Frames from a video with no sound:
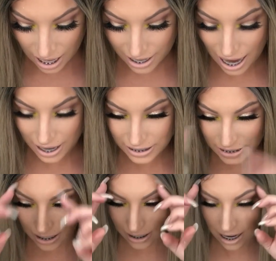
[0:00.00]
Not
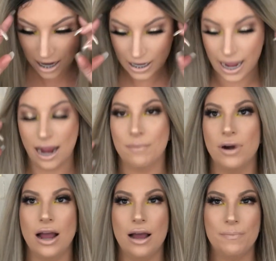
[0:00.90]
necessarily on
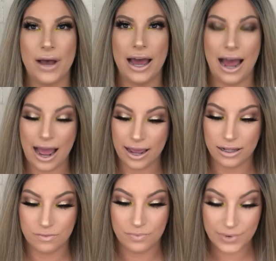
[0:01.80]
camera, but I
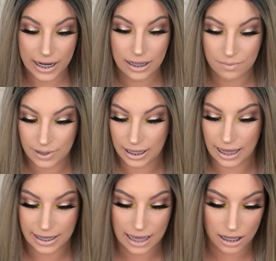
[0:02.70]
really, really
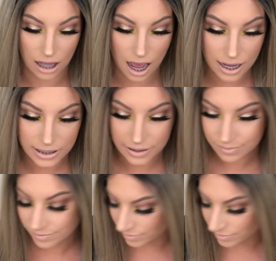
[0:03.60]
like that gloss.